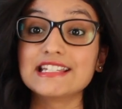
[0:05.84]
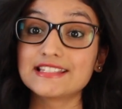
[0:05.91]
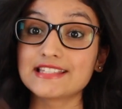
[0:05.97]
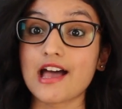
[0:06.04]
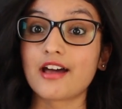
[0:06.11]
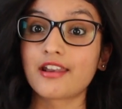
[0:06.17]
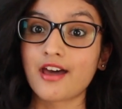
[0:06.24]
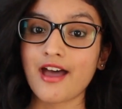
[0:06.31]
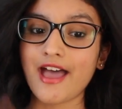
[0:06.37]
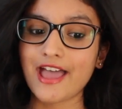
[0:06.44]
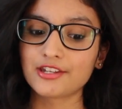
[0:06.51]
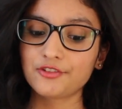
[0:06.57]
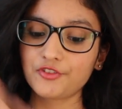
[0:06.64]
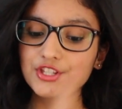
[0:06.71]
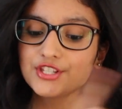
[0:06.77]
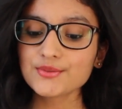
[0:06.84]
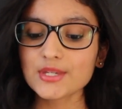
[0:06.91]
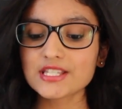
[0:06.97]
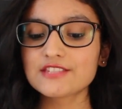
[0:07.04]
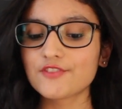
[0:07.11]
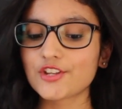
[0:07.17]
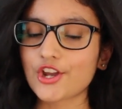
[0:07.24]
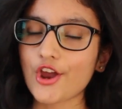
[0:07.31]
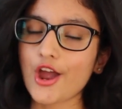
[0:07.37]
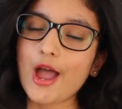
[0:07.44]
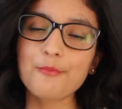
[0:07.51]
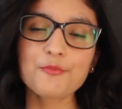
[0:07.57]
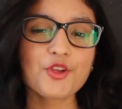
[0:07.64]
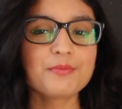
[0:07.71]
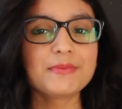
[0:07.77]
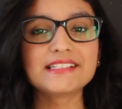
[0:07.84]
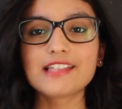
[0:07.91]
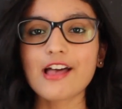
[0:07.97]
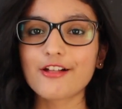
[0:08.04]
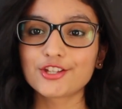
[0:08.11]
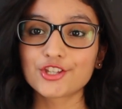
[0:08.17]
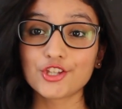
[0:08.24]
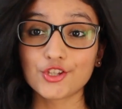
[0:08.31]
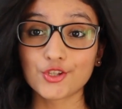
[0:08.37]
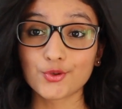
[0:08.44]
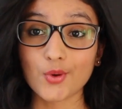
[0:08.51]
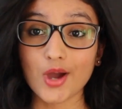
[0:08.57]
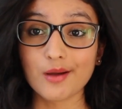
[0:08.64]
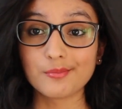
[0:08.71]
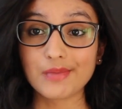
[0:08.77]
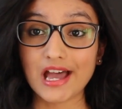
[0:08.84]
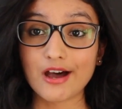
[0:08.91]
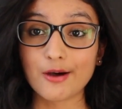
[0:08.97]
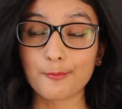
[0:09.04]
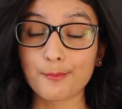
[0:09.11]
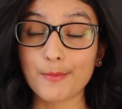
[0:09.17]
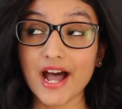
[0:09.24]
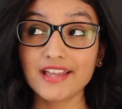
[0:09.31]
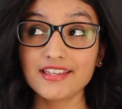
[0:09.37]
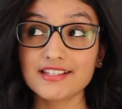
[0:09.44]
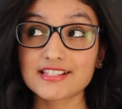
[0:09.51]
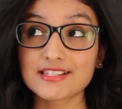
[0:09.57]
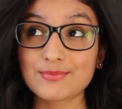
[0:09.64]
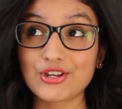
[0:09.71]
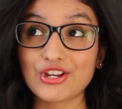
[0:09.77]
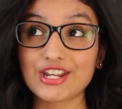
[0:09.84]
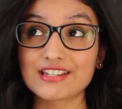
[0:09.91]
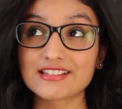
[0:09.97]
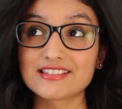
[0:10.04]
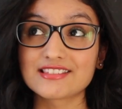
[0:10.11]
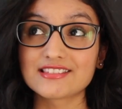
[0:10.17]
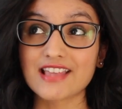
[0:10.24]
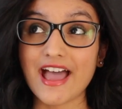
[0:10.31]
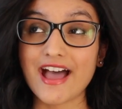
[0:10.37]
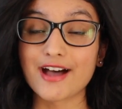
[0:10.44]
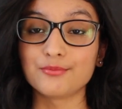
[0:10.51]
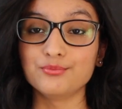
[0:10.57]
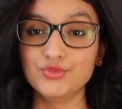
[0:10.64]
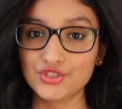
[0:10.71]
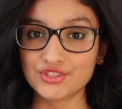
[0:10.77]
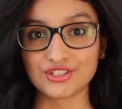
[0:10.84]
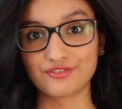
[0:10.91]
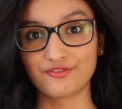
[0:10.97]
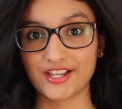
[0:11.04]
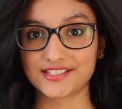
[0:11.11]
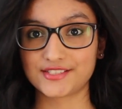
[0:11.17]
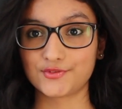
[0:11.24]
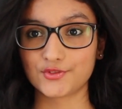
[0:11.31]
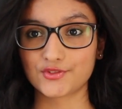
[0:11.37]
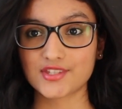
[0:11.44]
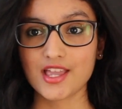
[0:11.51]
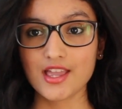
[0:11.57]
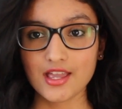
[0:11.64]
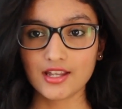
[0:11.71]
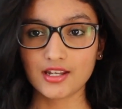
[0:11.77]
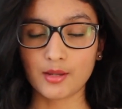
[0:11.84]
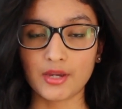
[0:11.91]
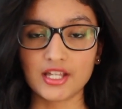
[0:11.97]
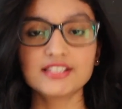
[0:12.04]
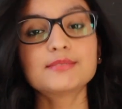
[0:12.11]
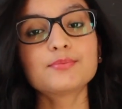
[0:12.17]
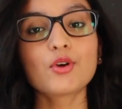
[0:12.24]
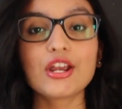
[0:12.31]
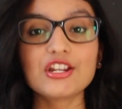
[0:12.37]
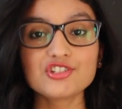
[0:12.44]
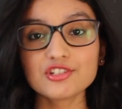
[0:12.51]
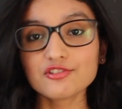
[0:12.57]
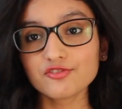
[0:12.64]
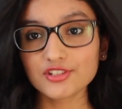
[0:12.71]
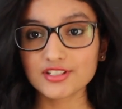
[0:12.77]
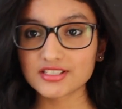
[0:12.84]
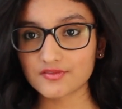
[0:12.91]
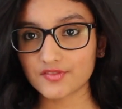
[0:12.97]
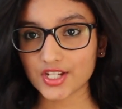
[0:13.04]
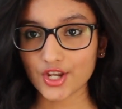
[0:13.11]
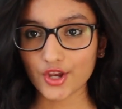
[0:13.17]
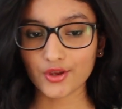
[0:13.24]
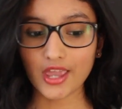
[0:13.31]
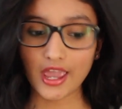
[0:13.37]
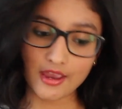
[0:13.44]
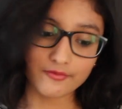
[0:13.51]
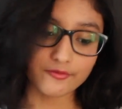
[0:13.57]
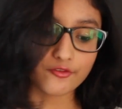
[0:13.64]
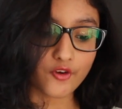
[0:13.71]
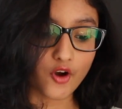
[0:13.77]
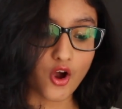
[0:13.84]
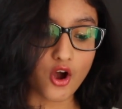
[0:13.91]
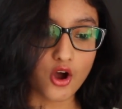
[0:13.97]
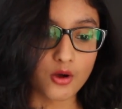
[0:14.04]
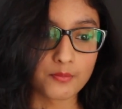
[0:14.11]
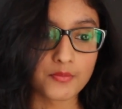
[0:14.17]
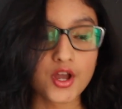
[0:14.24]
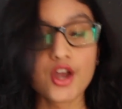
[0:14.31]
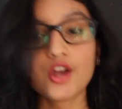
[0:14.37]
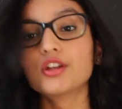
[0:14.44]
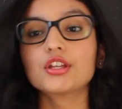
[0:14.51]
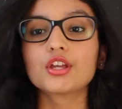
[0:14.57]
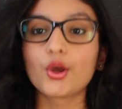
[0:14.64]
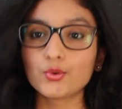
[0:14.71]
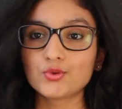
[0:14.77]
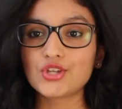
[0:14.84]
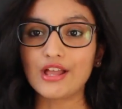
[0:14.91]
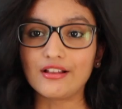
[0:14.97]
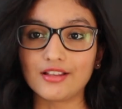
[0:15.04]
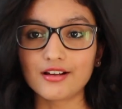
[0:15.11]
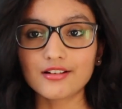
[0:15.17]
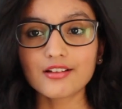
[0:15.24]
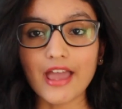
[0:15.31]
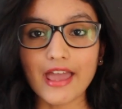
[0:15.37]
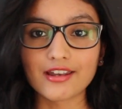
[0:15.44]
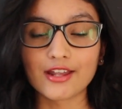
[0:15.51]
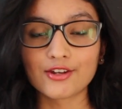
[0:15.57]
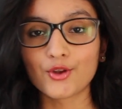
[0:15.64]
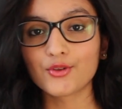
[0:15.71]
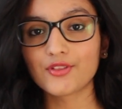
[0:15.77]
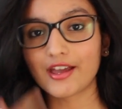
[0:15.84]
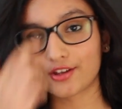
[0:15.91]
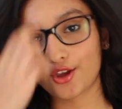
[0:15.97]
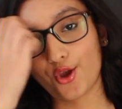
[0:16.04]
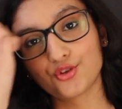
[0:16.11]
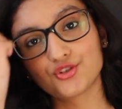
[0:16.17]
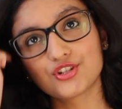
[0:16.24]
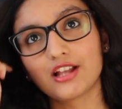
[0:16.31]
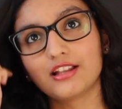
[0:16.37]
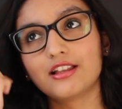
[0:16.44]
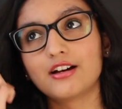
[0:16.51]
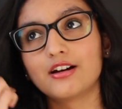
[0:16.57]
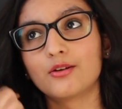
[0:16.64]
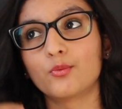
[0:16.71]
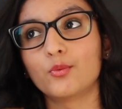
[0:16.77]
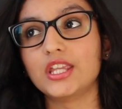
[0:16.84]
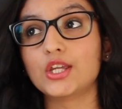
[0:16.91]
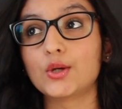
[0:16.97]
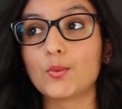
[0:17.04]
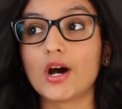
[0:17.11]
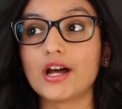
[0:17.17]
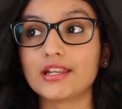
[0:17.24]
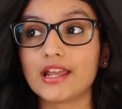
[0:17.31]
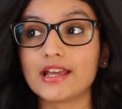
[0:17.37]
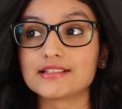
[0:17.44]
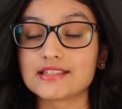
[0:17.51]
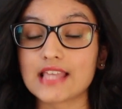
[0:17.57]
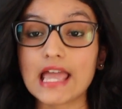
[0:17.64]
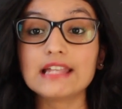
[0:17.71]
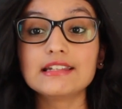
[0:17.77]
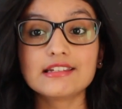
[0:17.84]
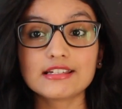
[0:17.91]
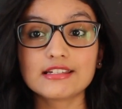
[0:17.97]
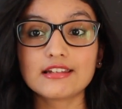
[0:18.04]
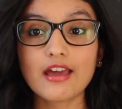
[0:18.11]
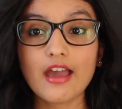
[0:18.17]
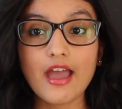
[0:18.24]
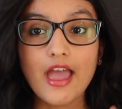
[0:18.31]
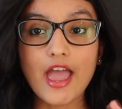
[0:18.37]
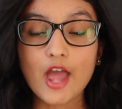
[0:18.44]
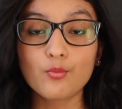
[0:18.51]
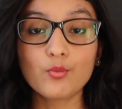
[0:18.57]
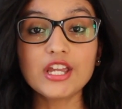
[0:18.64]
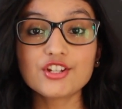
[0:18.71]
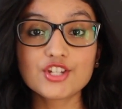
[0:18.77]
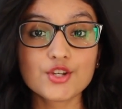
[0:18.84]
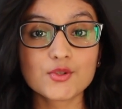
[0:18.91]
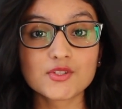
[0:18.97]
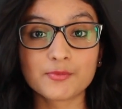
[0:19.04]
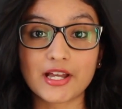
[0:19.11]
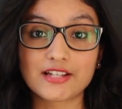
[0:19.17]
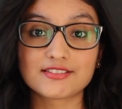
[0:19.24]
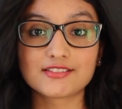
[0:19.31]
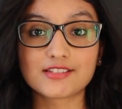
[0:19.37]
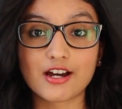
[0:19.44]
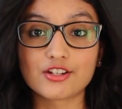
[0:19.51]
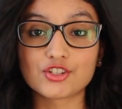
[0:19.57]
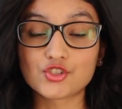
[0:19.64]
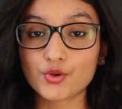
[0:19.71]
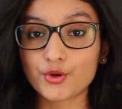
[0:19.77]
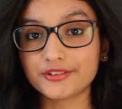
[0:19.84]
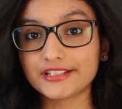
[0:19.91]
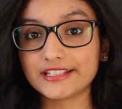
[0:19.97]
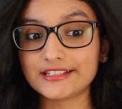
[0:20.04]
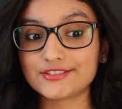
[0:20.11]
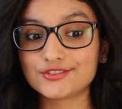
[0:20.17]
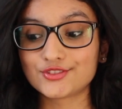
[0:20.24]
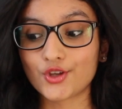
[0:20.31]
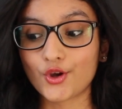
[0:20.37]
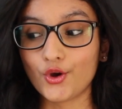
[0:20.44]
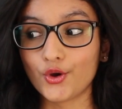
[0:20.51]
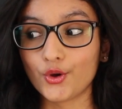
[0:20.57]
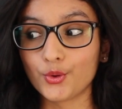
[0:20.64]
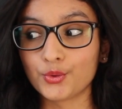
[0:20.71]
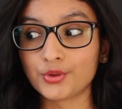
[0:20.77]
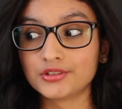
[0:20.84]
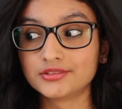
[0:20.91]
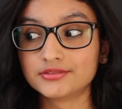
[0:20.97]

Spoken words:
it's Anna, and for this week's video, I'm going to be telling you about my experience at music festivals. Now, my inspiration for this video came from Coachella, and I know that Coachella week one has ended, and week two is about to start shortly, so